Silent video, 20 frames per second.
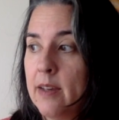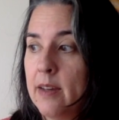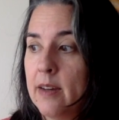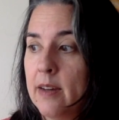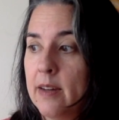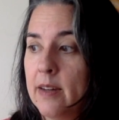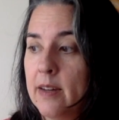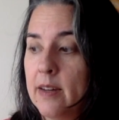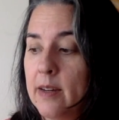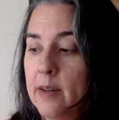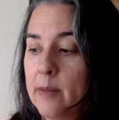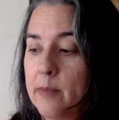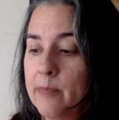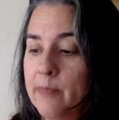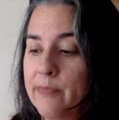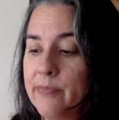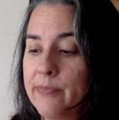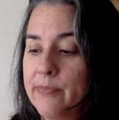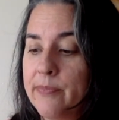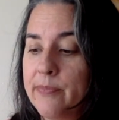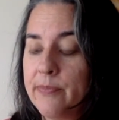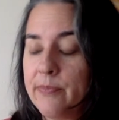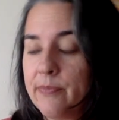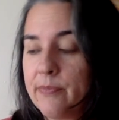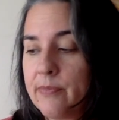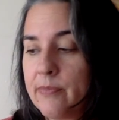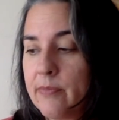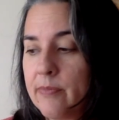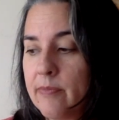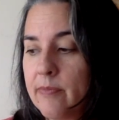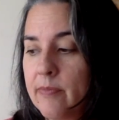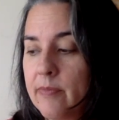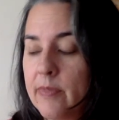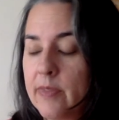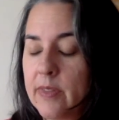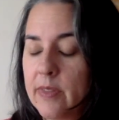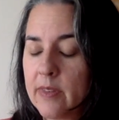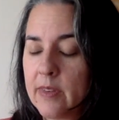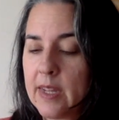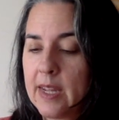Um,
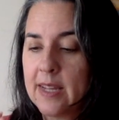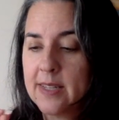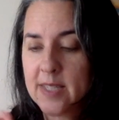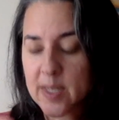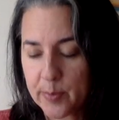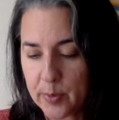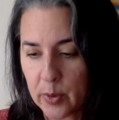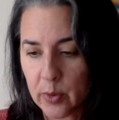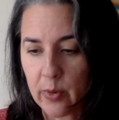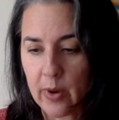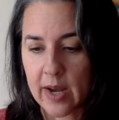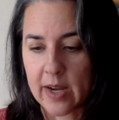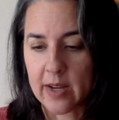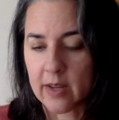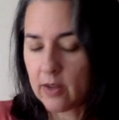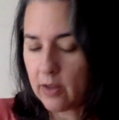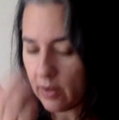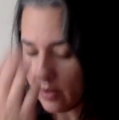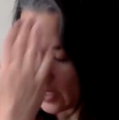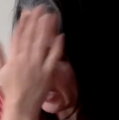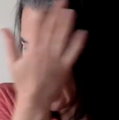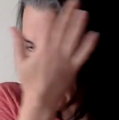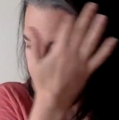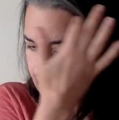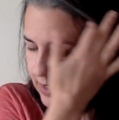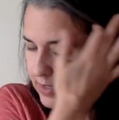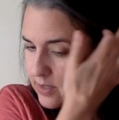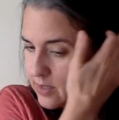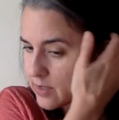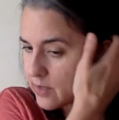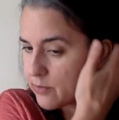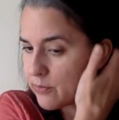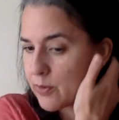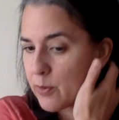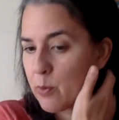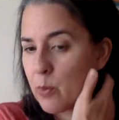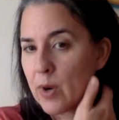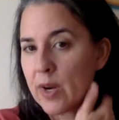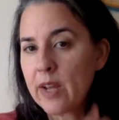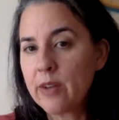it's a perennial, and
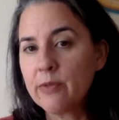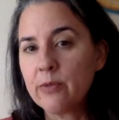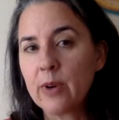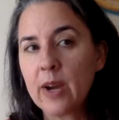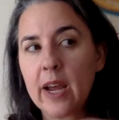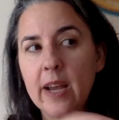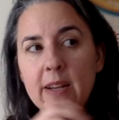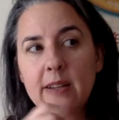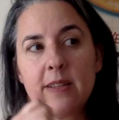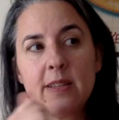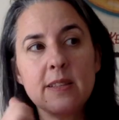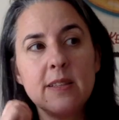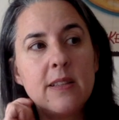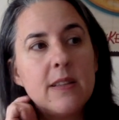from what I've read,